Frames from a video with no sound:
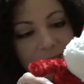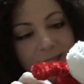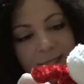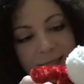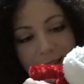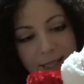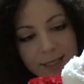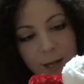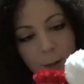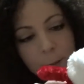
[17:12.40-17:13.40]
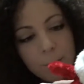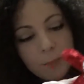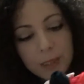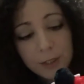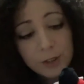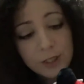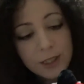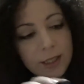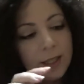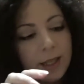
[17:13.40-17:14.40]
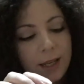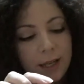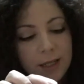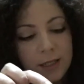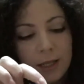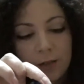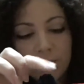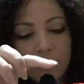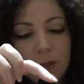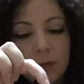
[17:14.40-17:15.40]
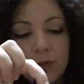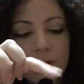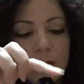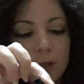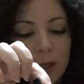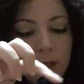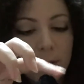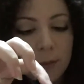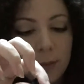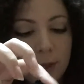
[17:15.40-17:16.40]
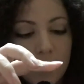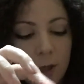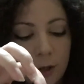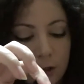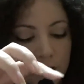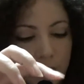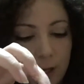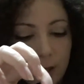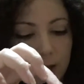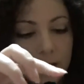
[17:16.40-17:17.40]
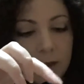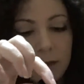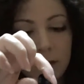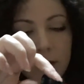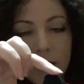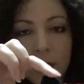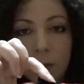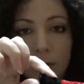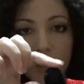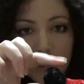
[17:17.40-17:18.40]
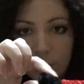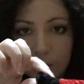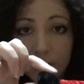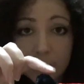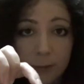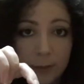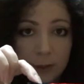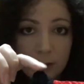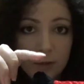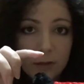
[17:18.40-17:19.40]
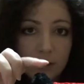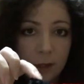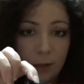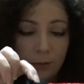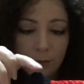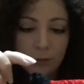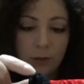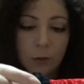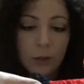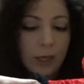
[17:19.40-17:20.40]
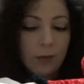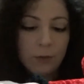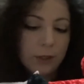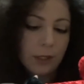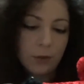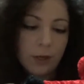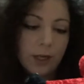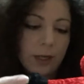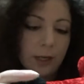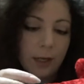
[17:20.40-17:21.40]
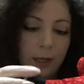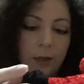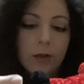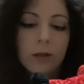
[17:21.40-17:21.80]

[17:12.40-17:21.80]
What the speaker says: Santa plushie, and I found him in our shed with all the Christmas stuff. We haven't decorated yet,